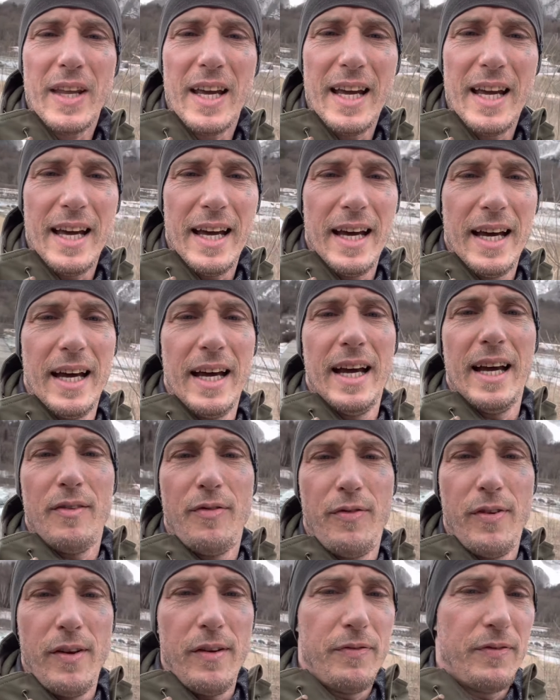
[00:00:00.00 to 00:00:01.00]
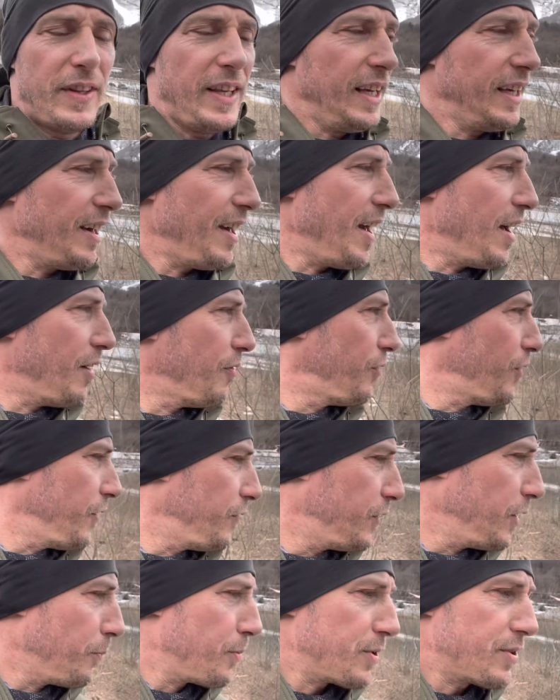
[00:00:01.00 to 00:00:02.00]
15K and
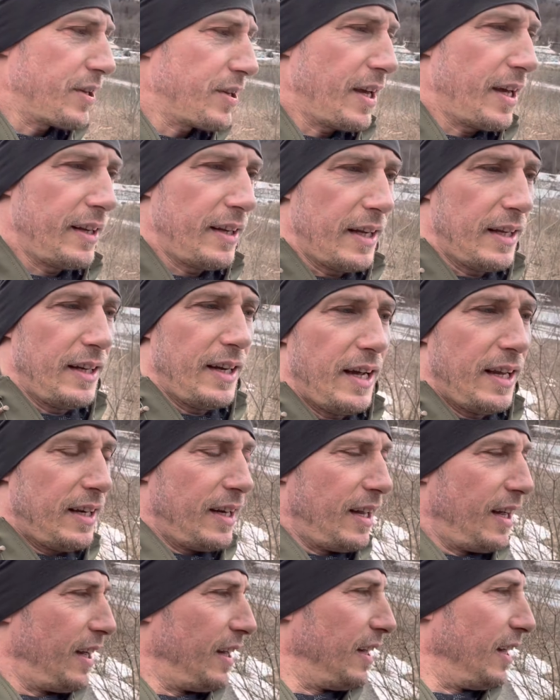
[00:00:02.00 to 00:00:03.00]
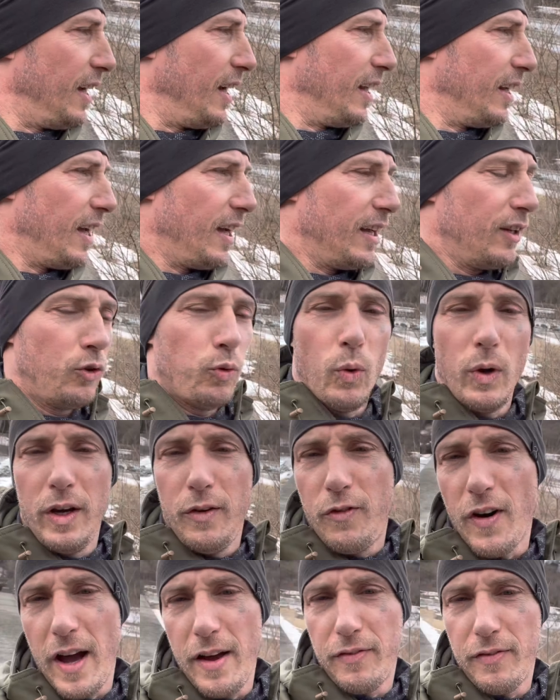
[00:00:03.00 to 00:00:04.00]
50% and
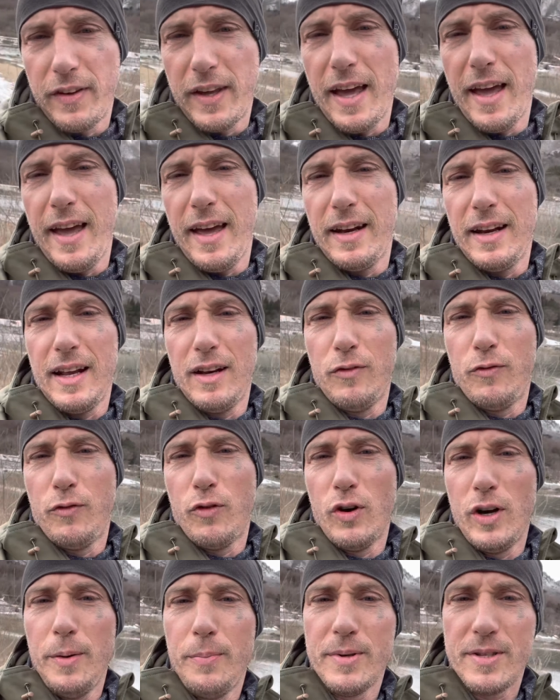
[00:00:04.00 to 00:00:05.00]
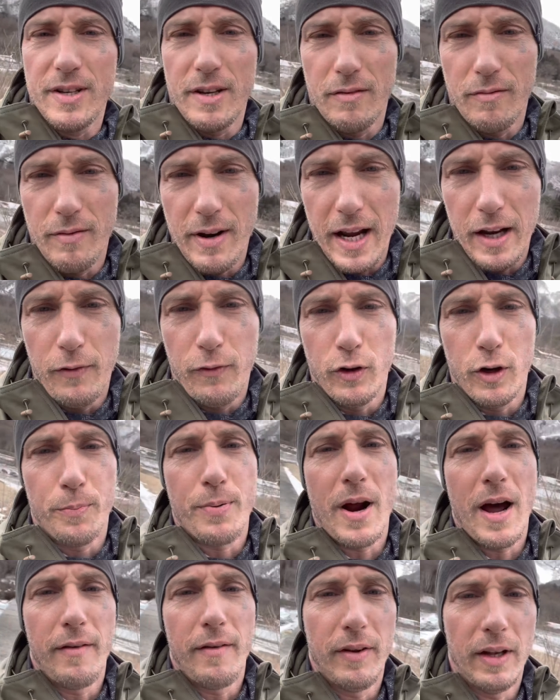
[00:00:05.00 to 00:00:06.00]
25K and 40%, right? For the
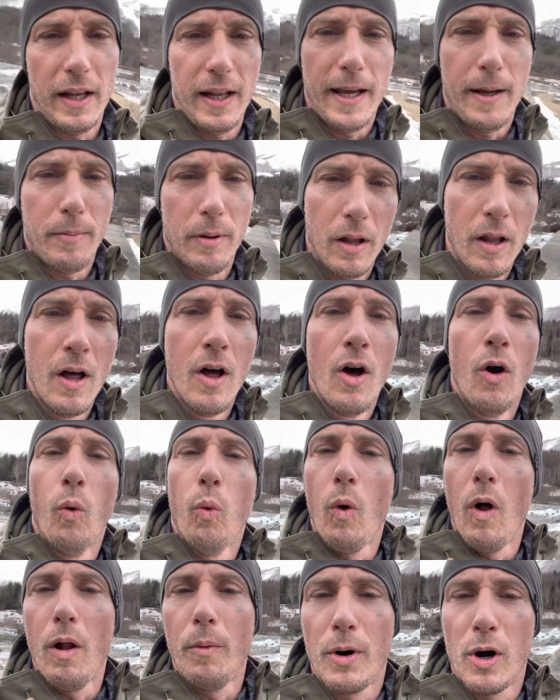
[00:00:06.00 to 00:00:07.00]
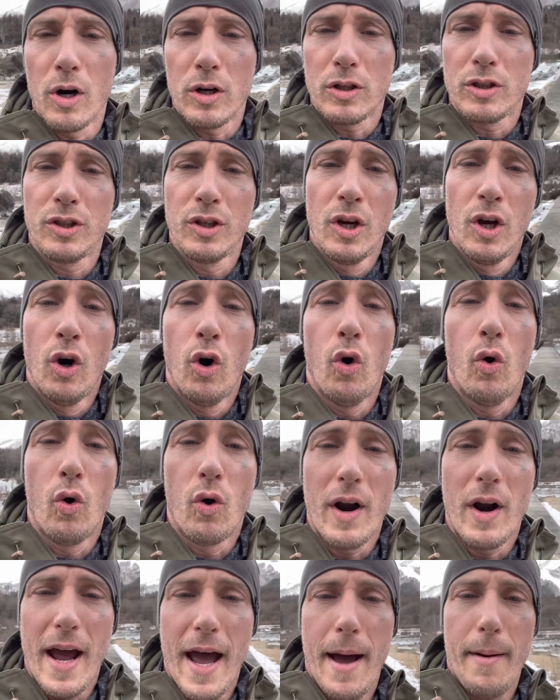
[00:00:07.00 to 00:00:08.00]
private label, Walmart
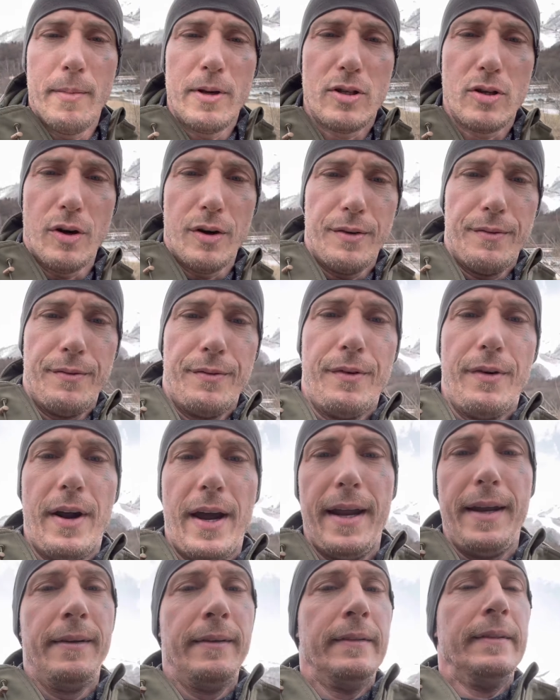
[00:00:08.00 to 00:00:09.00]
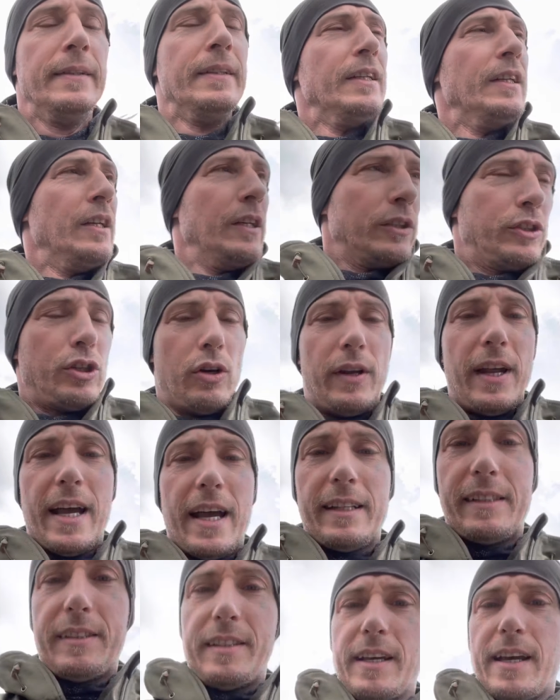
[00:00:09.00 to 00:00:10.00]
or Amazon, right? So
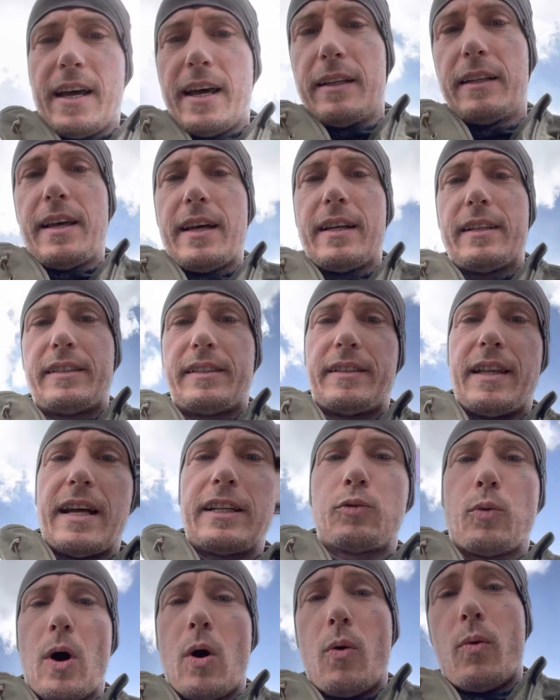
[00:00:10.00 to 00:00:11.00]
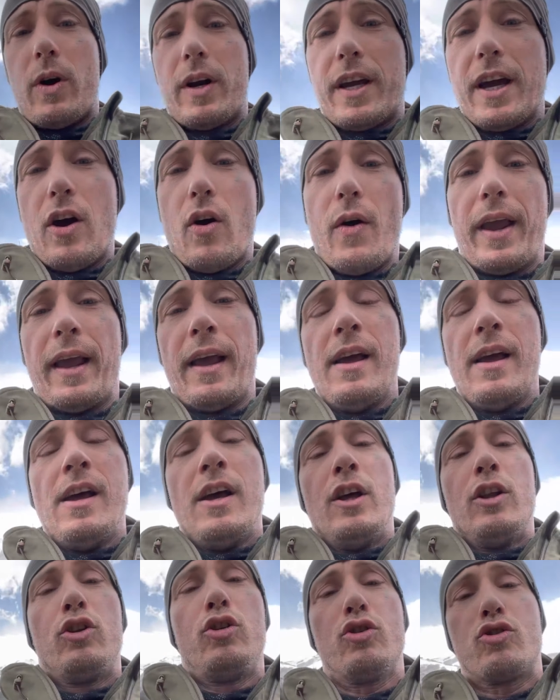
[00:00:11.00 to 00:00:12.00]
that's what we're going
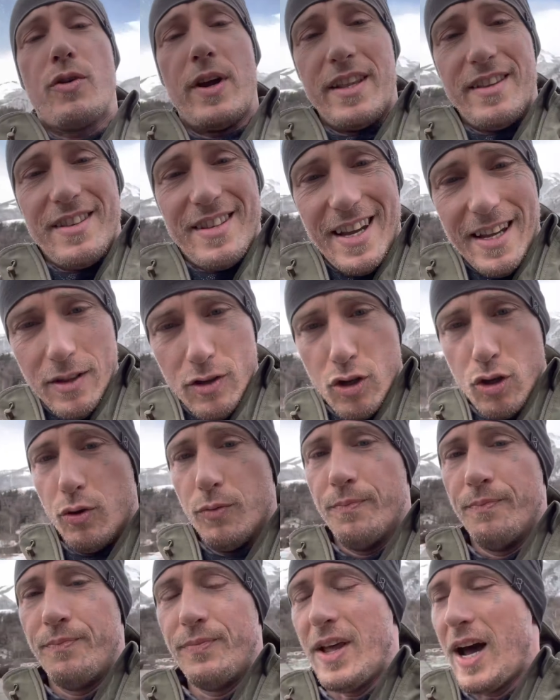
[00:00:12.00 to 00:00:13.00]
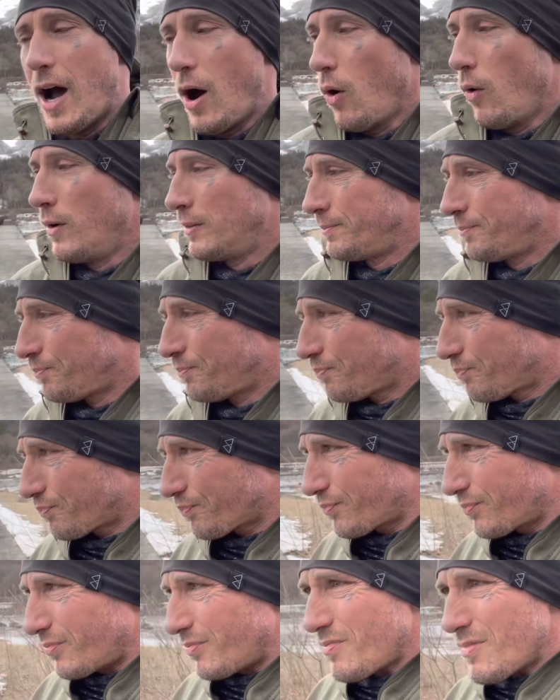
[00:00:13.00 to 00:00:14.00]
to transcend to. Now,
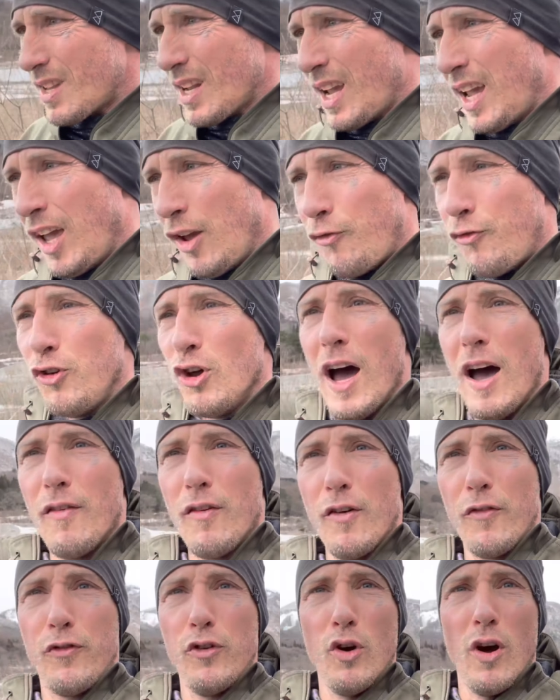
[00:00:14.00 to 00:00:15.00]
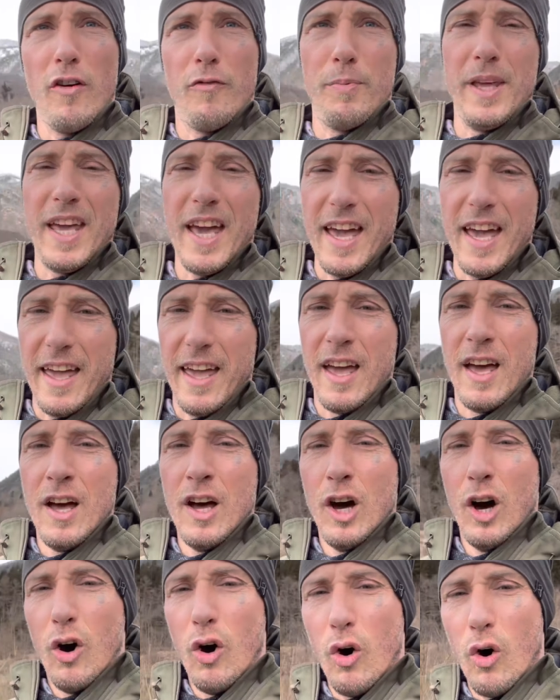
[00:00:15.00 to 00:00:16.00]
if you have a few FBA
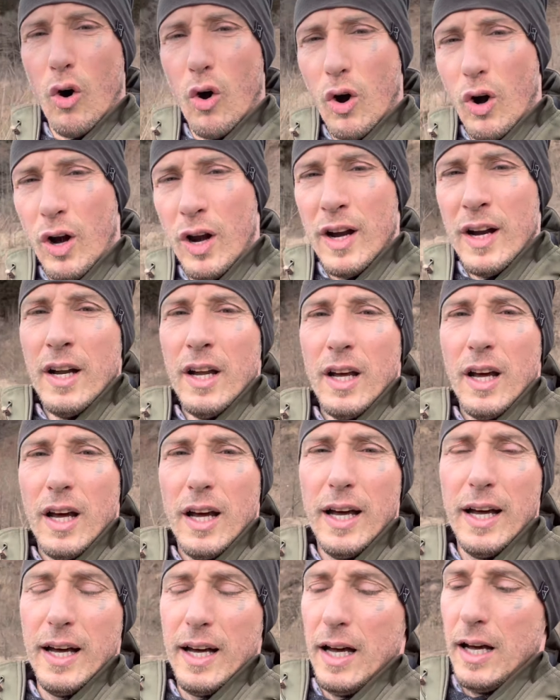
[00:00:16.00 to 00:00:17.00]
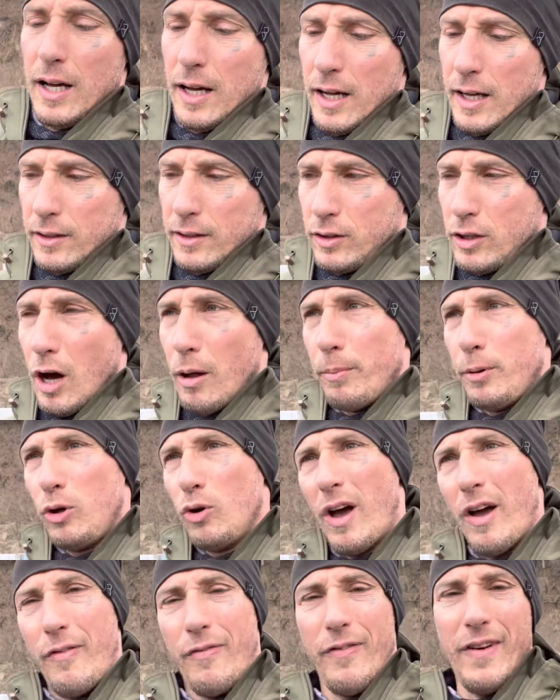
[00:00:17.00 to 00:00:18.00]
or
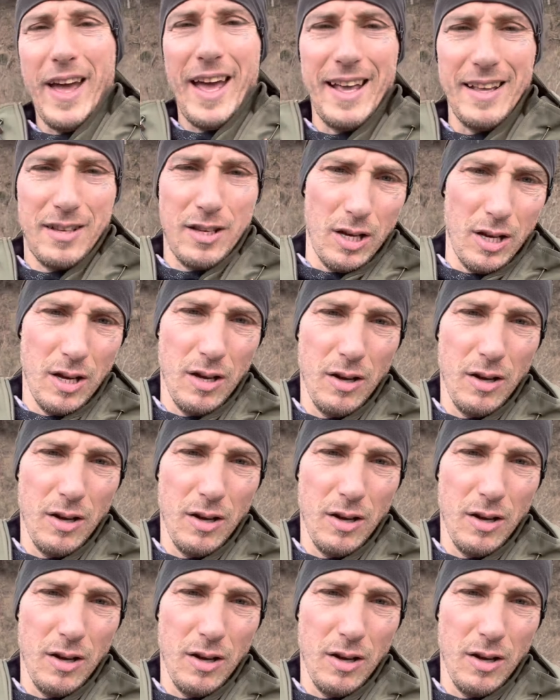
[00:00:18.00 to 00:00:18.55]
WFS